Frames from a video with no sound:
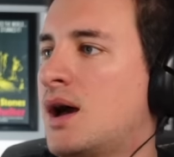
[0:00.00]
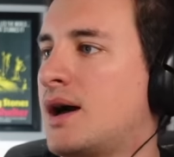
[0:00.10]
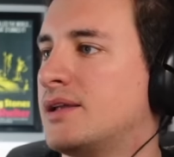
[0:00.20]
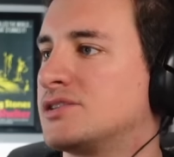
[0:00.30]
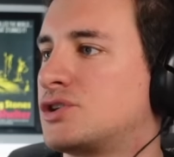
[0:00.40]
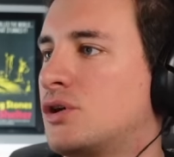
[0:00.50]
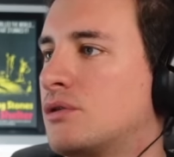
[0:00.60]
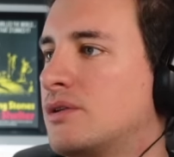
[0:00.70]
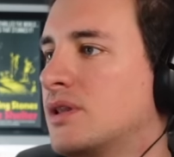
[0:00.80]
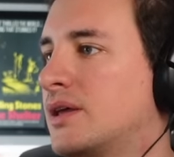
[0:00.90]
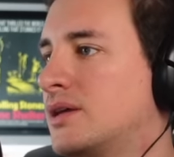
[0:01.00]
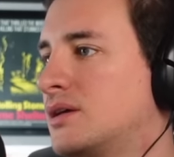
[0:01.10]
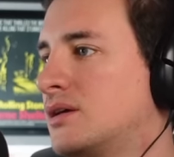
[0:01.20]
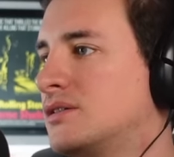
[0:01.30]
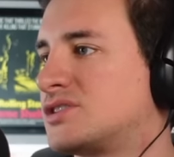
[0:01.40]
and it's
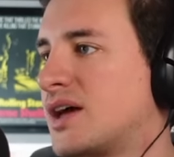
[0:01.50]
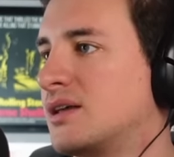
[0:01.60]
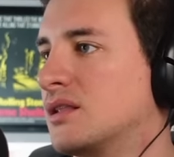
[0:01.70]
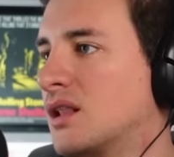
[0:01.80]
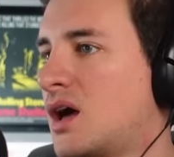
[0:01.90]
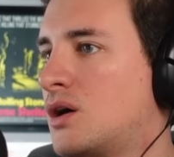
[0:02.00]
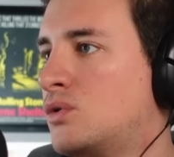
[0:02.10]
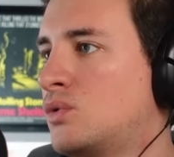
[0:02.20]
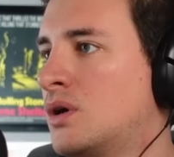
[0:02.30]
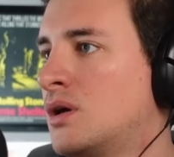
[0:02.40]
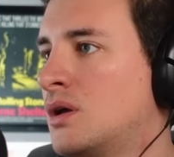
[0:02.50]
currently at a low